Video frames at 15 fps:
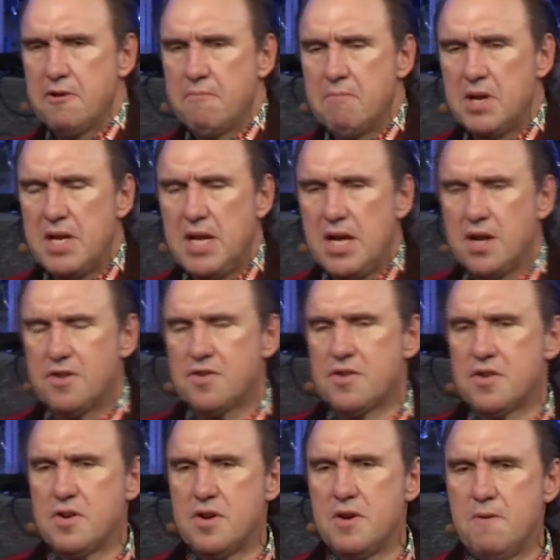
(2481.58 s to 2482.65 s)
But yet,
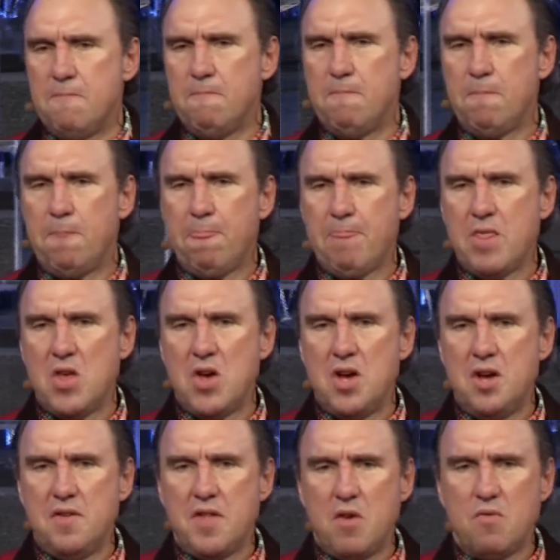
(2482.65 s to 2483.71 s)

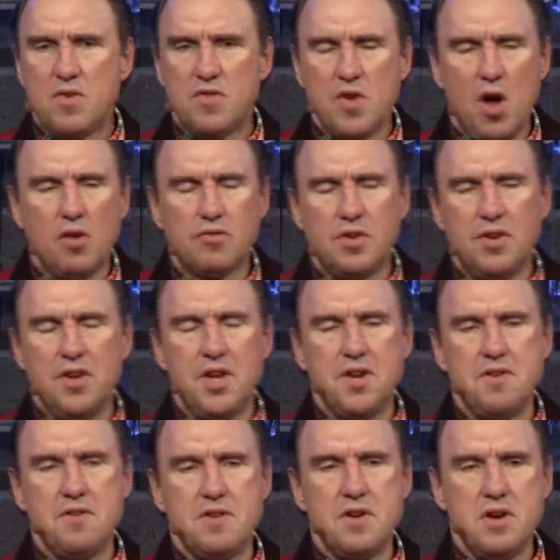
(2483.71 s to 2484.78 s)
they resulted
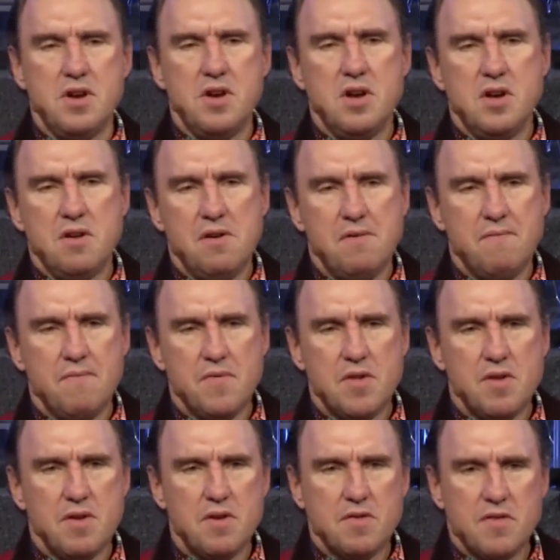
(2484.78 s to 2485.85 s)
in
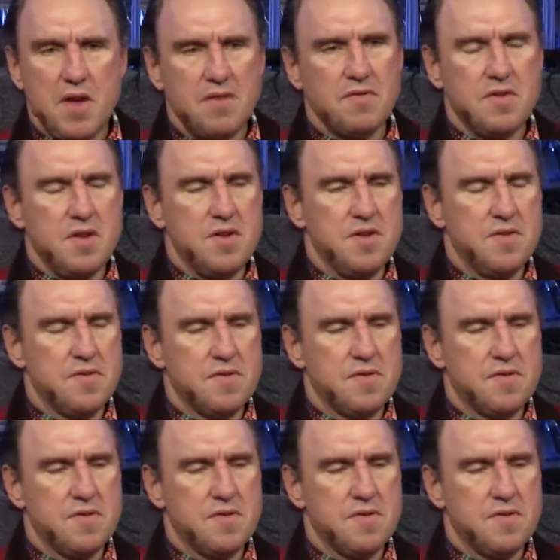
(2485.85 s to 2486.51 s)
sustenance.